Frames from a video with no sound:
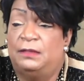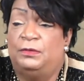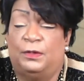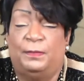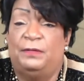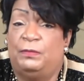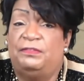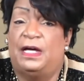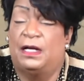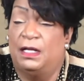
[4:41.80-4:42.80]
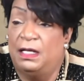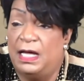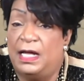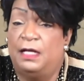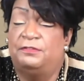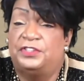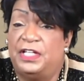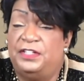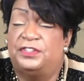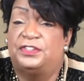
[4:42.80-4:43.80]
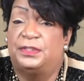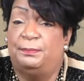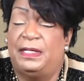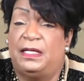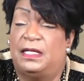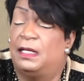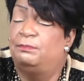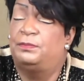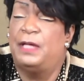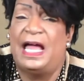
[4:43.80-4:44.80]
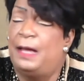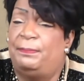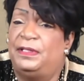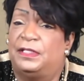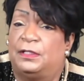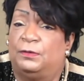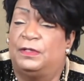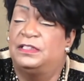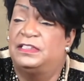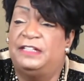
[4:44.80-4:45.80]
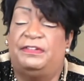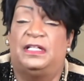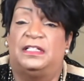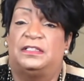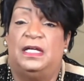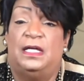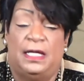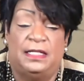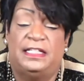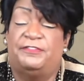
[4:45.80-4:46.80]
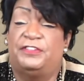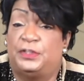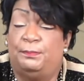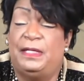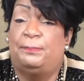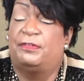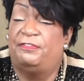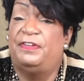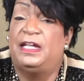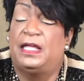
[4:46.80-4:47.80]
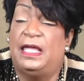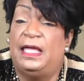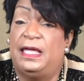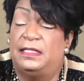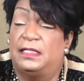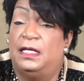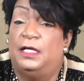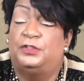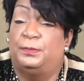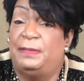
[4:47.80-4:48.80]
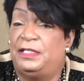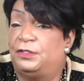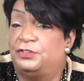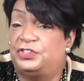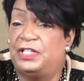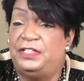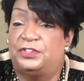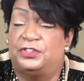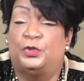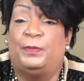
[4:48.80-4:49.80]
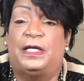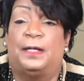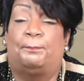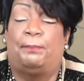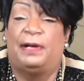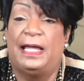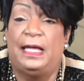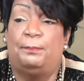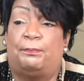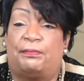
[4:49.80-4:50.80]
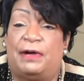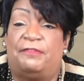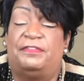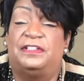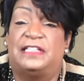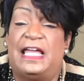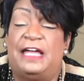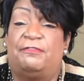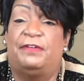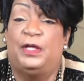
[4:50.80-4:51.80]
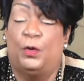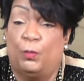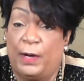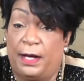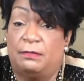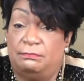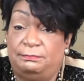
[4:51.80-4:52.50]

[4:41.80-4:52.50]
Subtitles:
No, we've got a lot of changes to make, and I'm happy that the Lord has given us and given to me prophetic ed to make those changes so we can plant prophets everywhere.